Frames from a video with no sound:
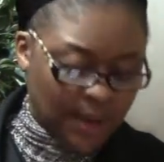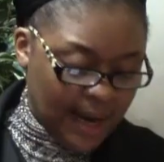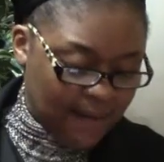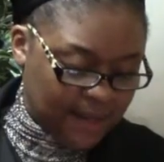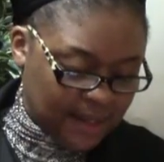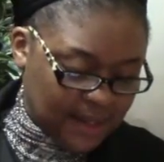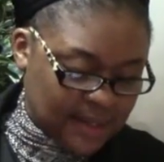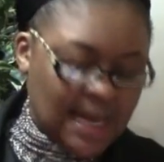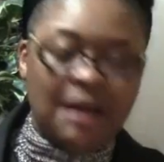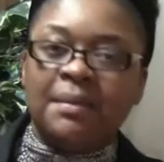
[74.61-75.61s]
We're having a
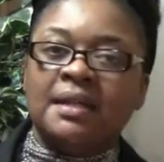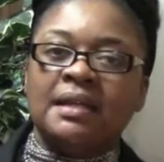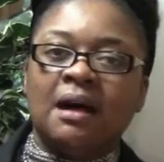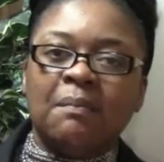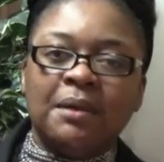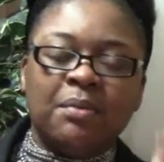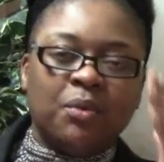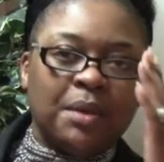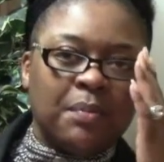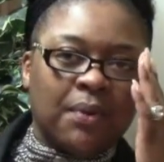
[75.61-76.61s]
good time, and the young people
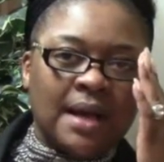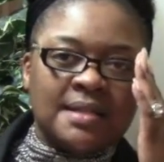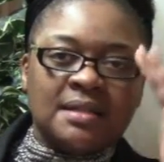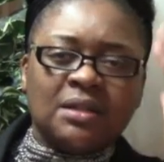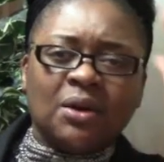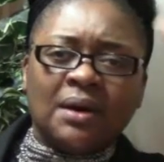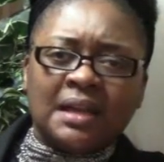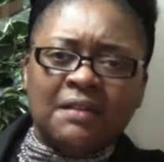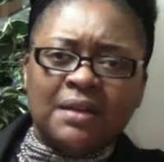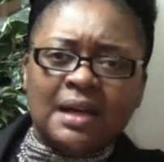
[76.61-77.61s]
will be praising the Lord,
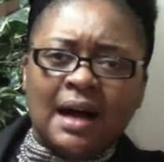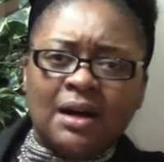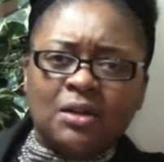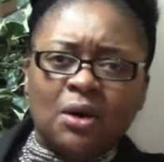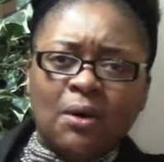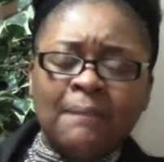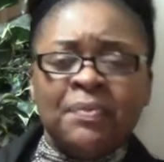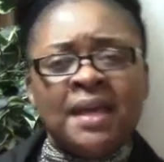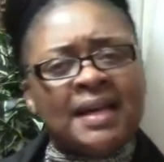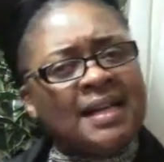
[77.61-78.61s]
giving God glory,
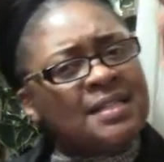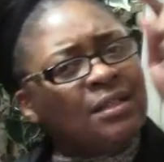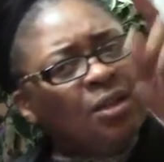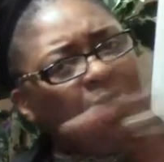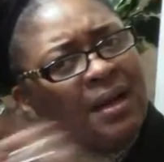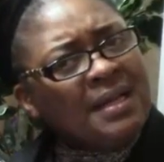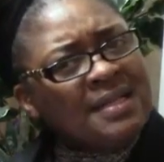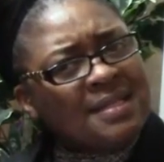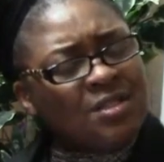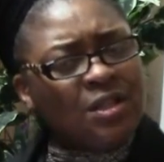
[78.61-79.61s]
because the Lord
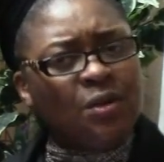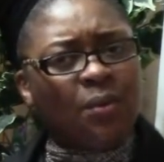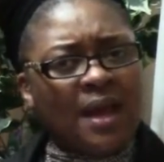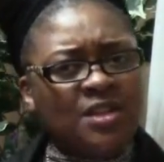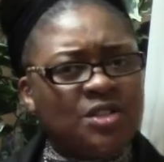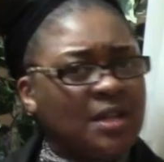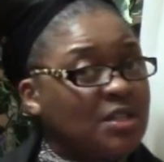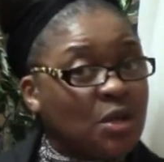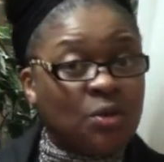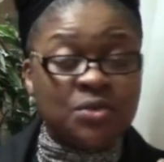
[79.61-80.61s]
needs a generation
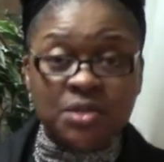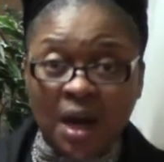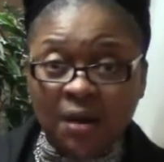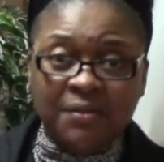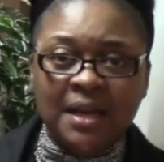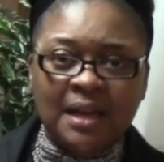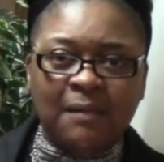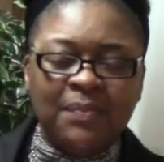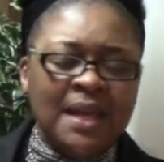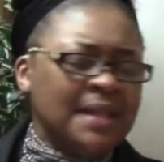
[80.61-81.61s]
that's going to serve
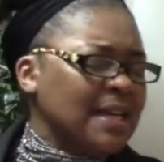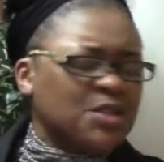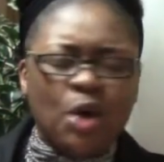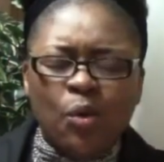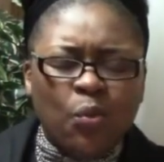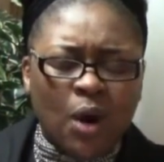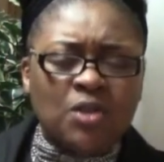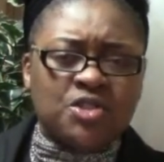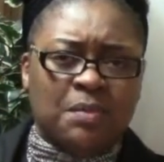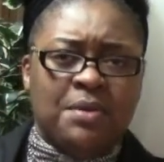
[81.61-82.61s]
Him, that's going to
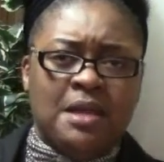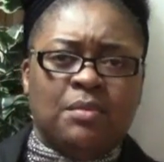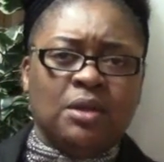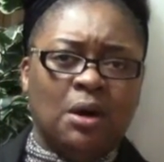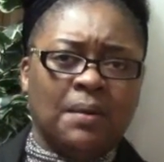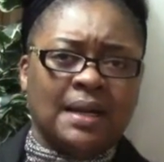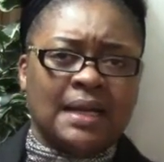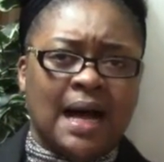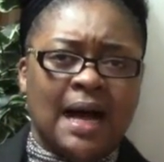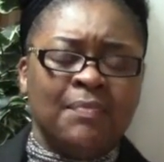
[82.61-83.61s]
worship Him. Glory to
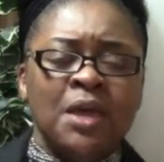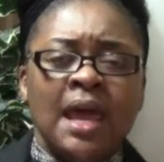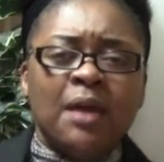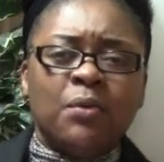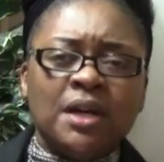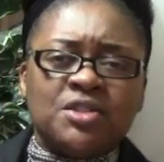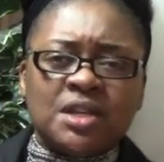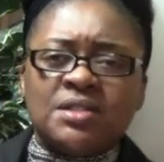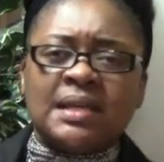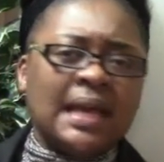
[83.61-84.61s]
God. And we're
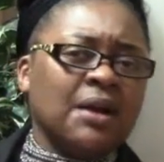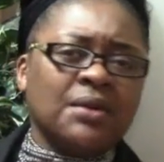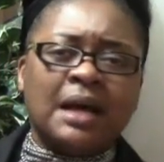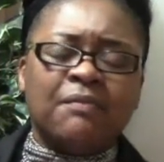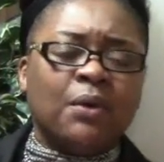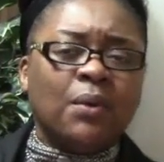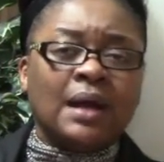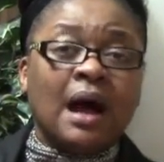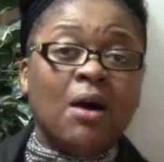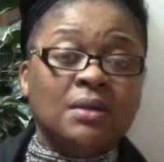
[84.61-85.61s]
just geared up for
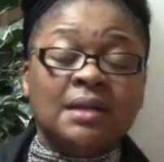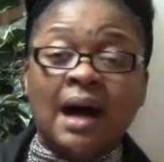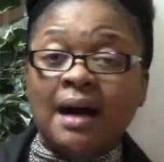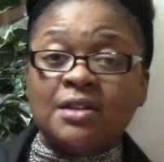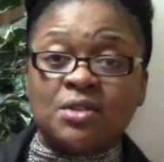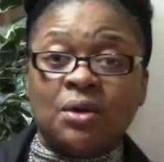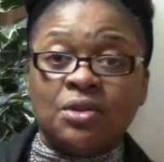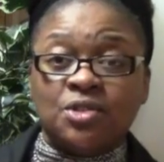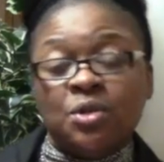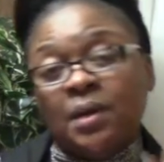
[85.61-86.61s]
what all God is going
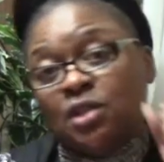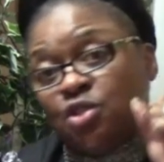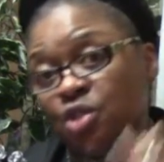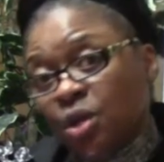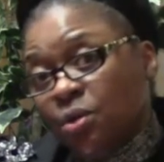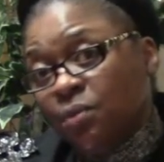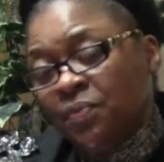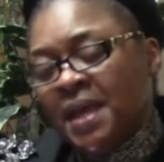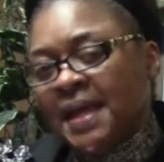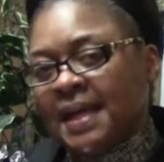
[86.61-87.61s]
to do in June.
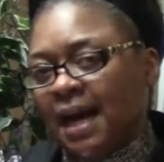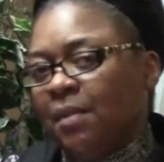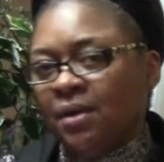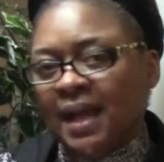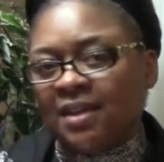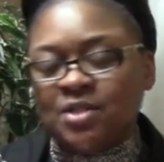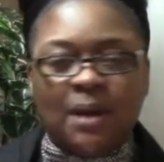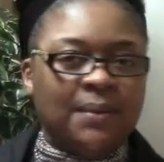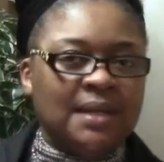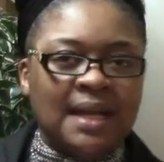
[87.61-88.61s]
Come on out to
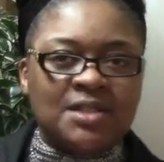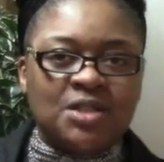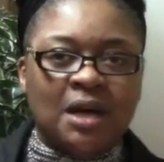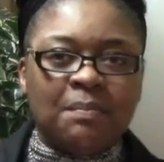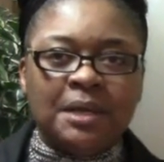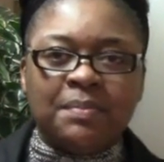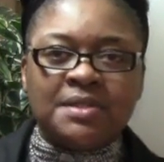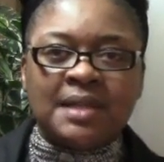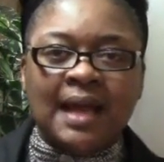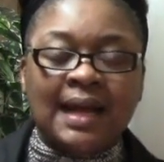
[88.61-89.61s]
our next Young
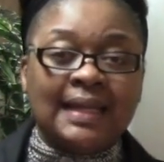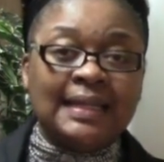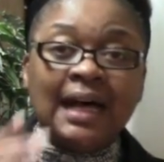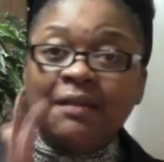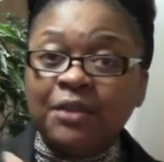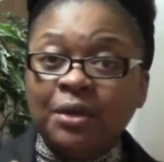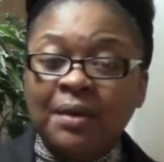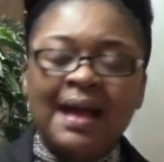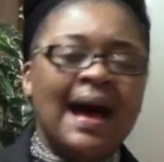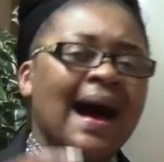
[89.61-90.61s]
People's Night. I love
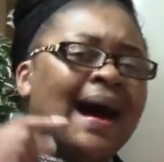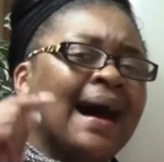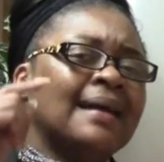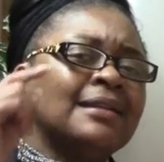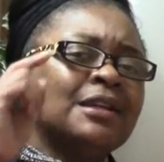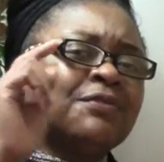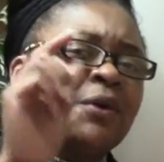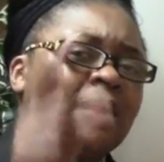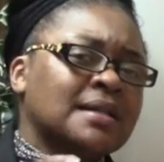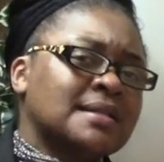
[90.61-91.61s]
you. I look
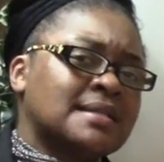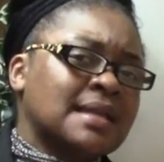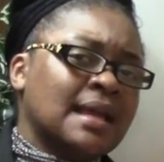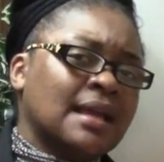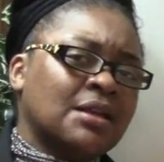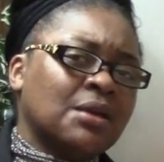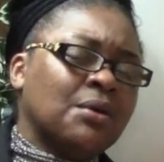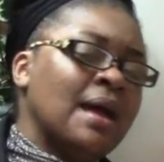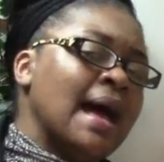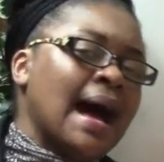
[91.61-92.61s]
forward to seeing
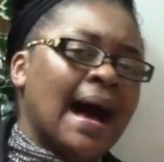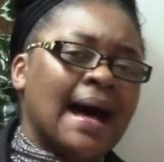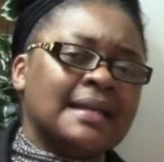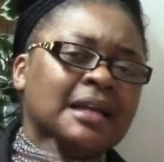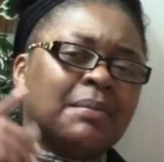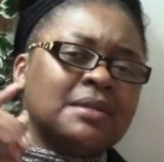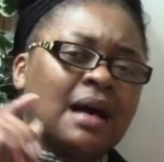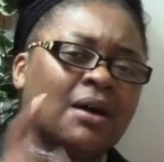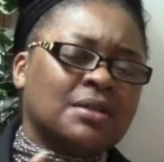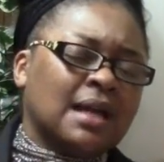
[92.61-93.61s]
you. I double
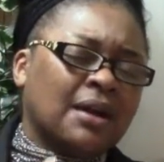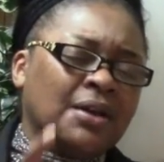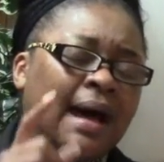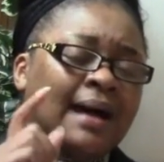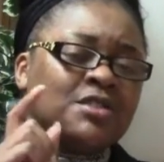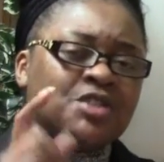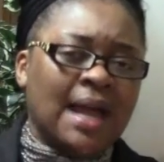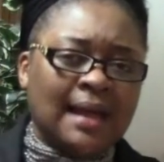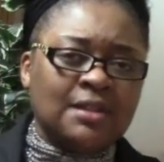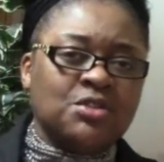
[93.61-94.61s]
dog dare you. I
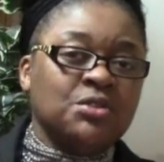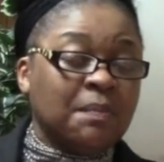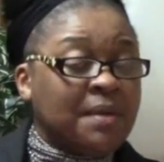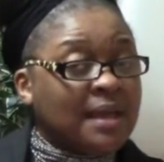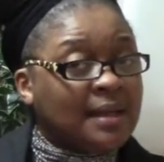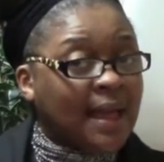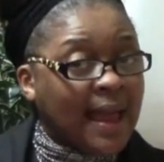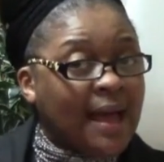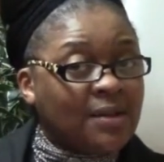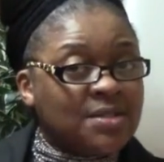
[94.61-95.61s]
challenge you to be in the
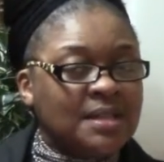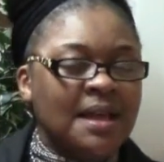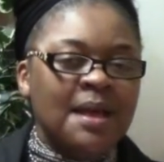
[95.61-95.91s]
house.